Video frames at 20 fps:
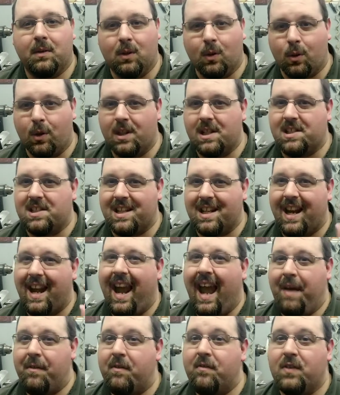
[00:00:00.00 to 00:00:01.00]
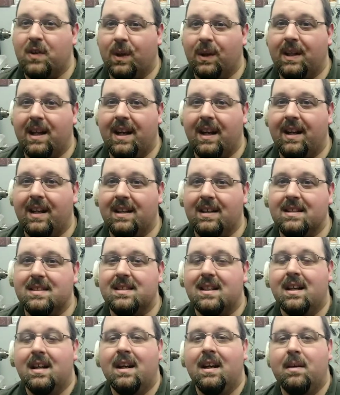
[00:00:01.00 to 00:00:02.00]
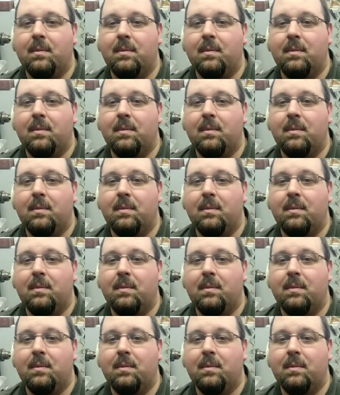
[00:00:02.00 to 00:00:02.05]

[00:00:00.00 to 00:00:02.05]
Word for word: gloriously, and I have a feeling that it is